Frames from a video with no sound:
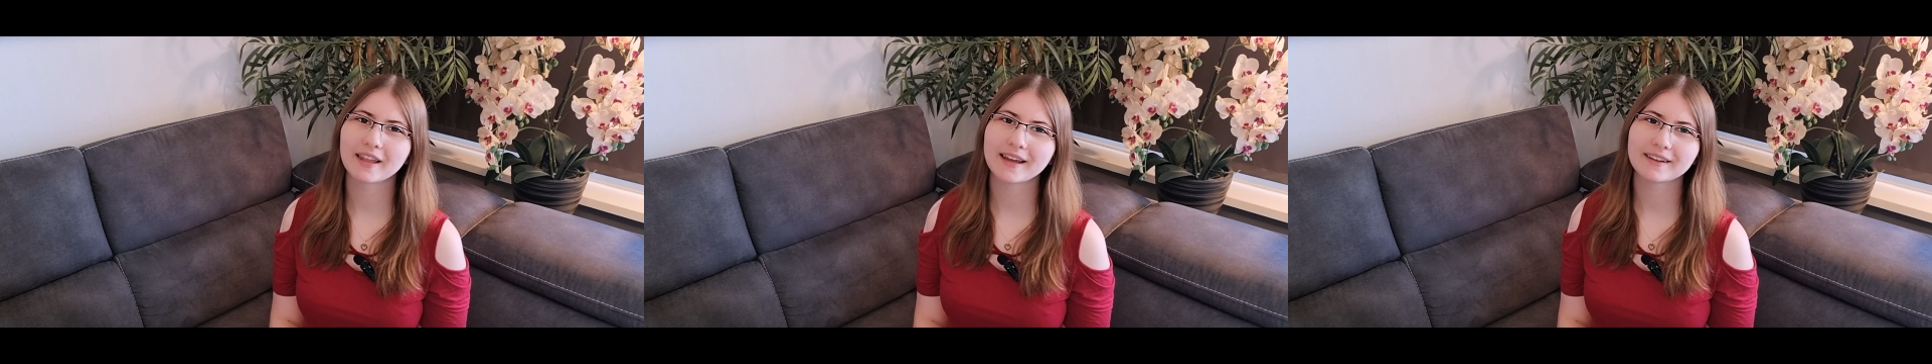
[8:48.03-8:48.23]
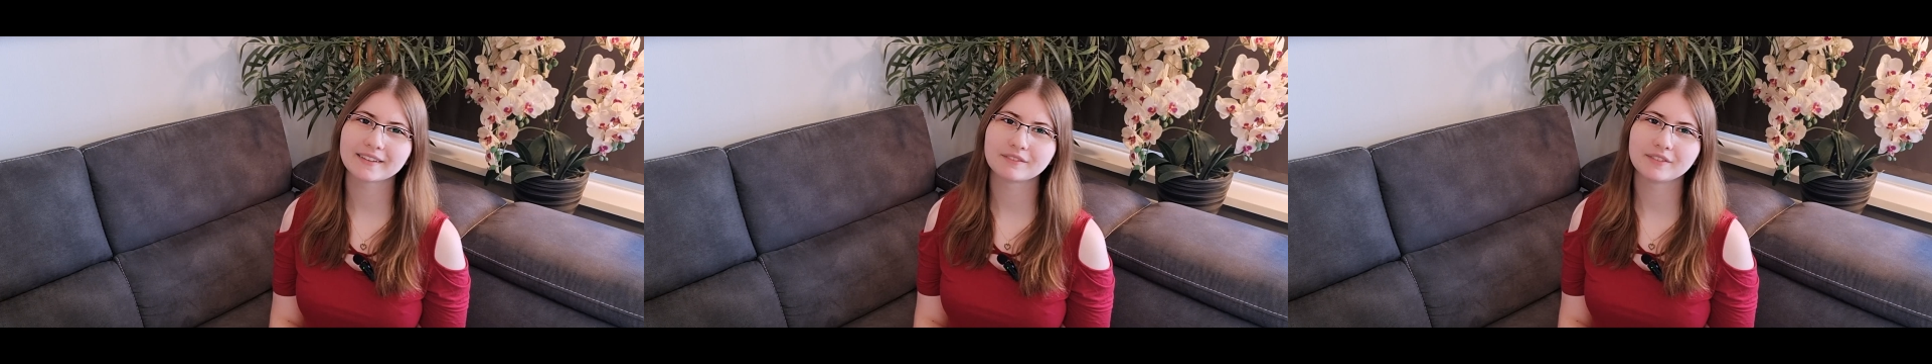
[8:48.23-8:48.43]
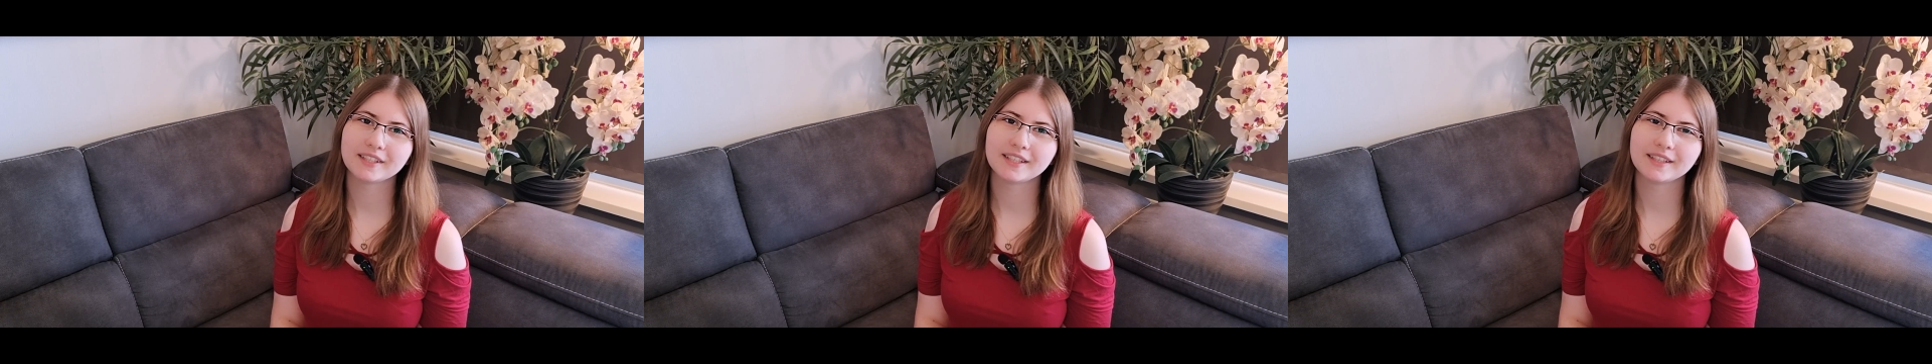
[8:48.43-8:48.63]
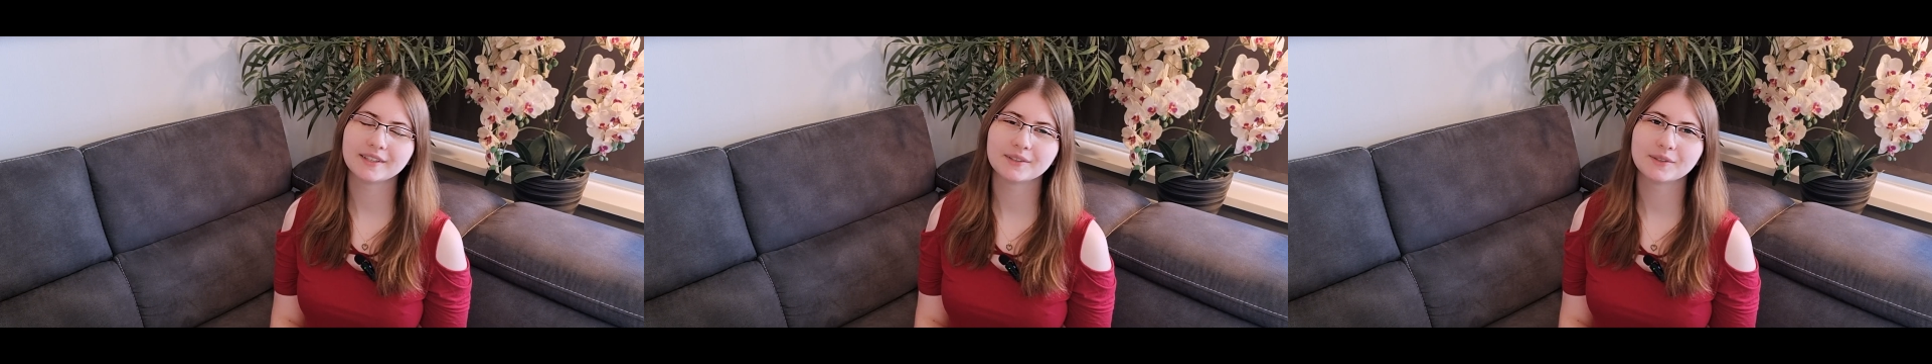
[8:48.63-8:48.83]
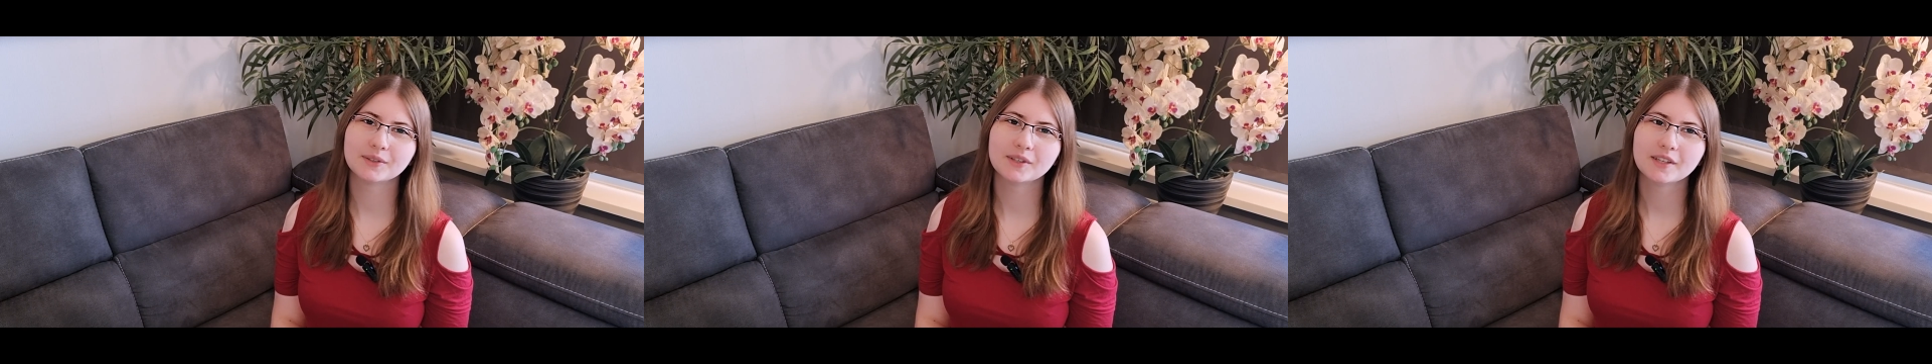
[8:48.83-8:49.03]
liked the
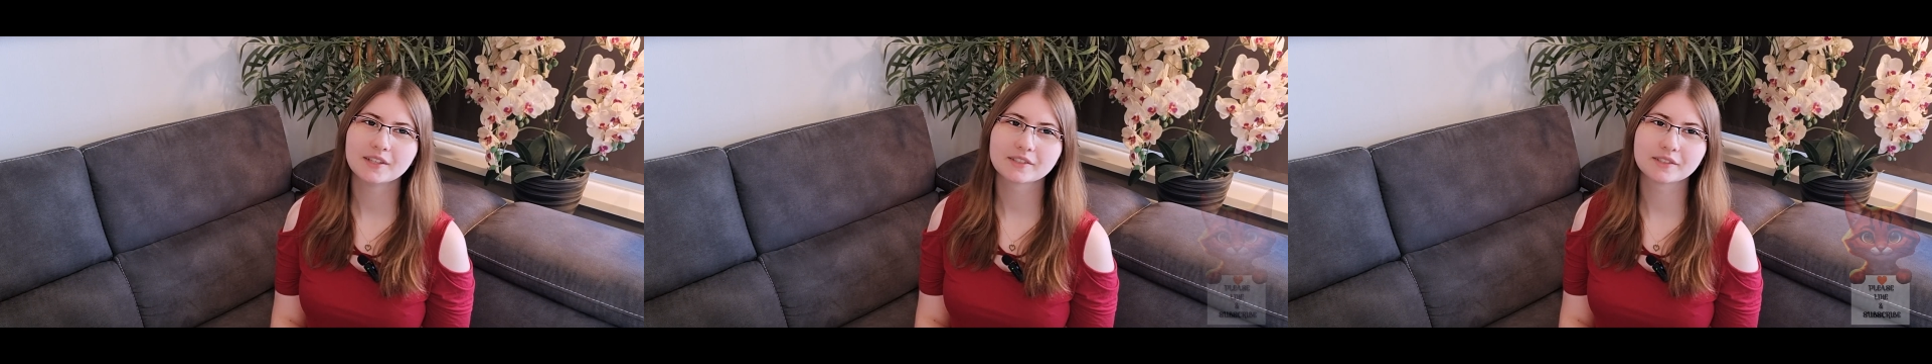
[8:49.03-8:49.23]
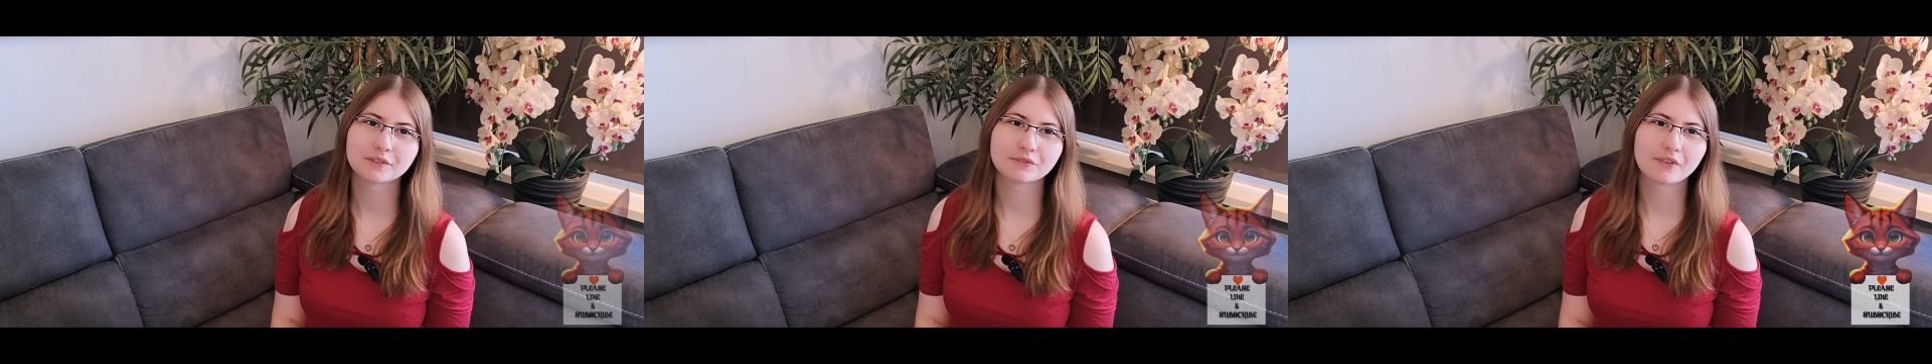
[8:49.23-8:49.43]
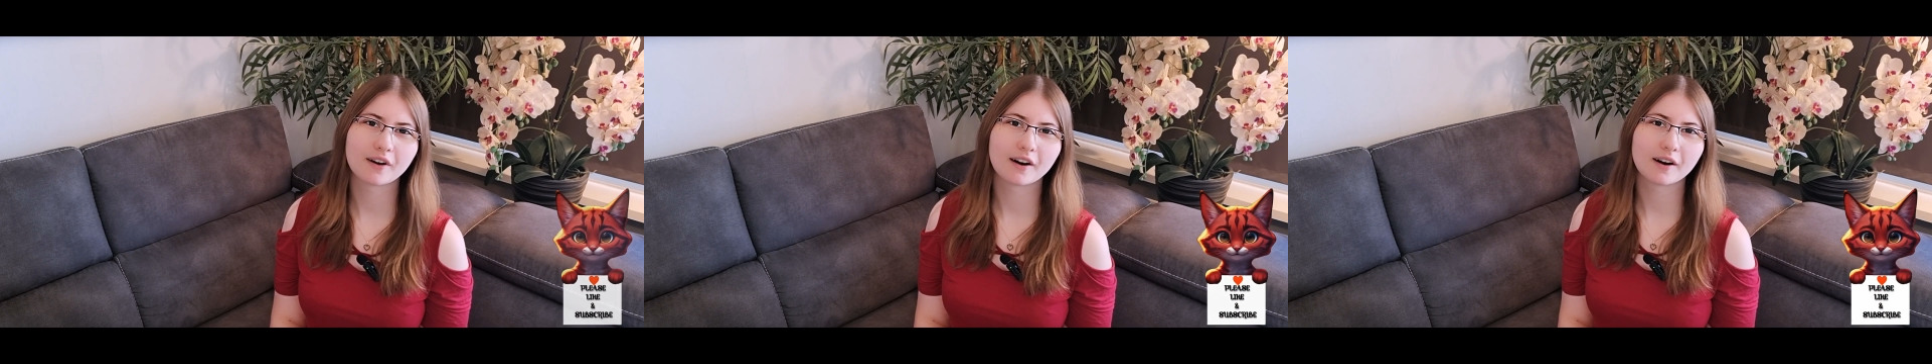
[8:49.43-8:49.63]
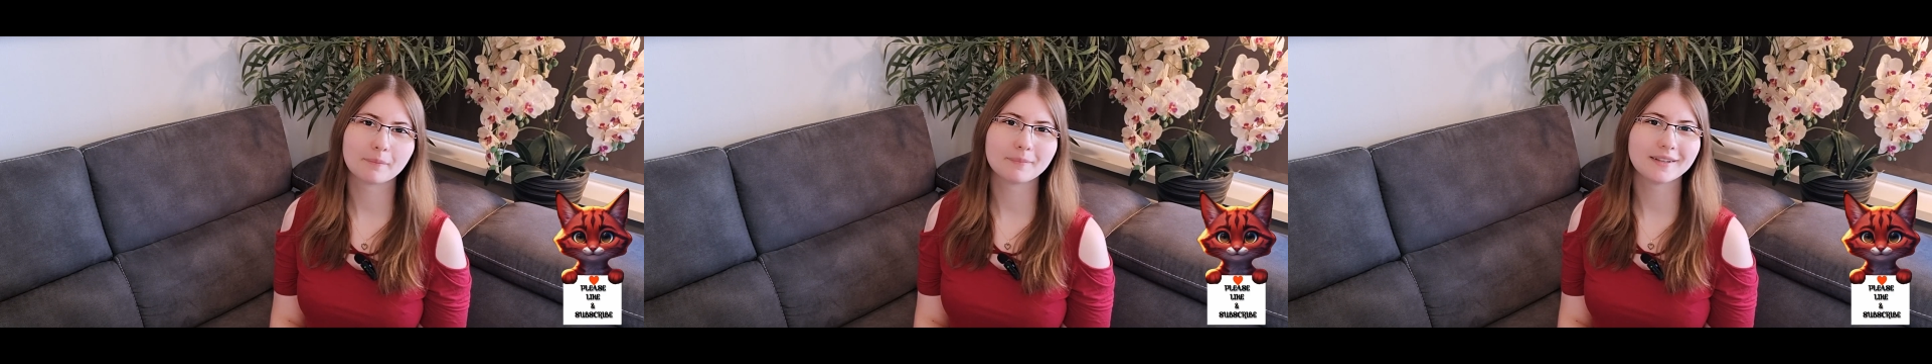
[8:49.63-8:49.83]
video so far,